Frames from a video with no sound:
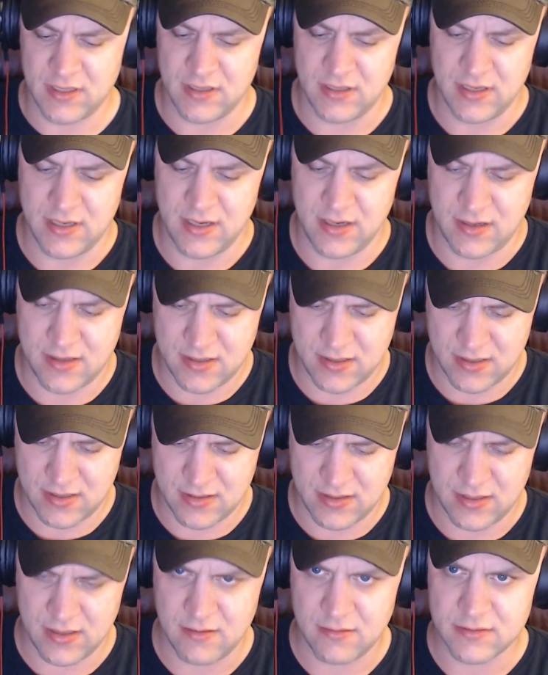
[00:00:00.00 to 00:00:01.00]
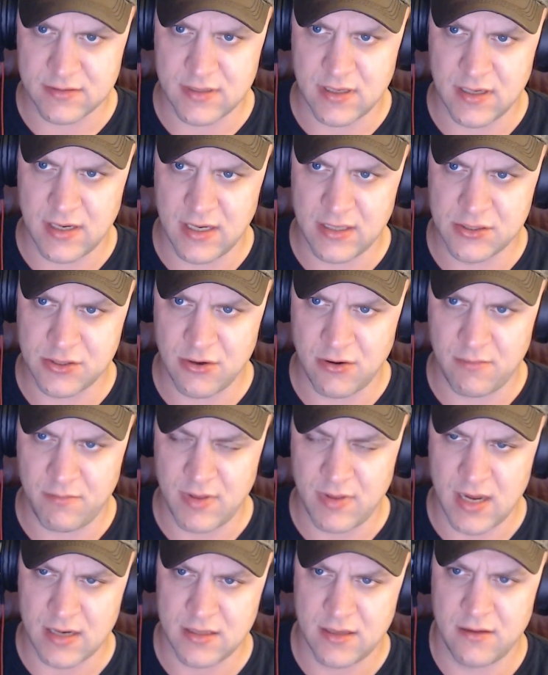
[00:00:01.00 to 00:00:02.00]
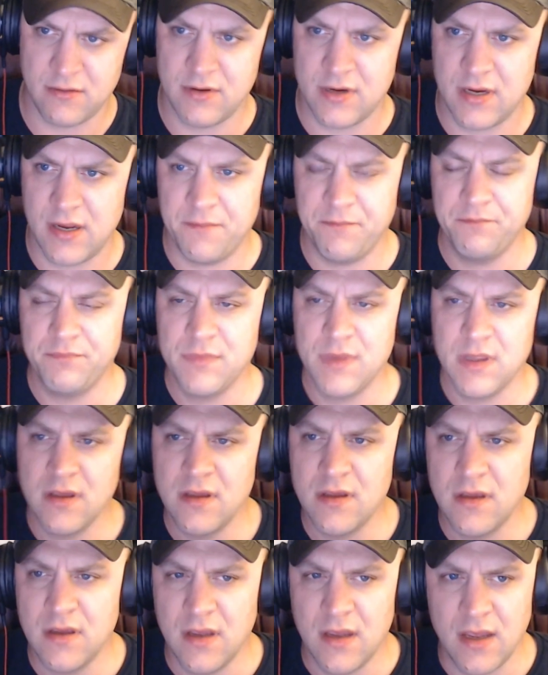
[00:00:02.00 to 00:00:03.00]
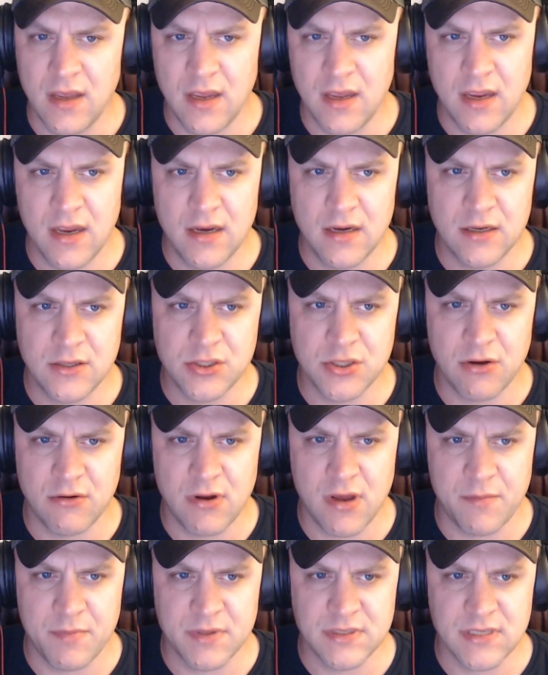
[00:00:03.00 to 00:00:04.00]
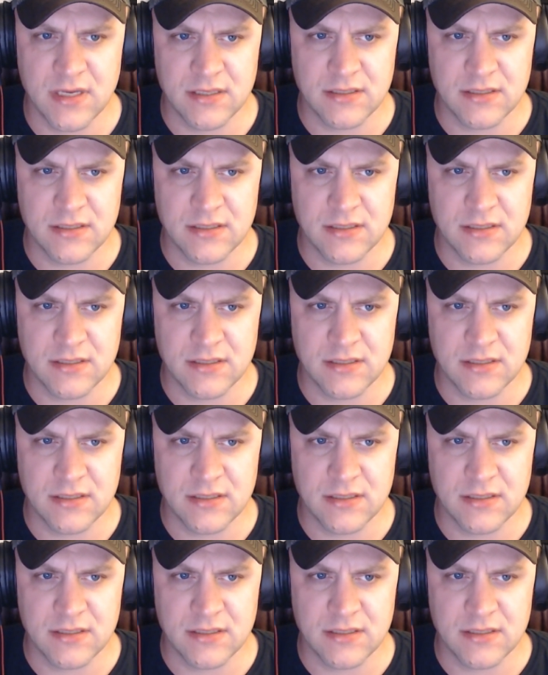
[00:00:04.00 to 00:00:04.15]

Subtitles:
like I think I was on H&R Block the other day, and it showed up and says,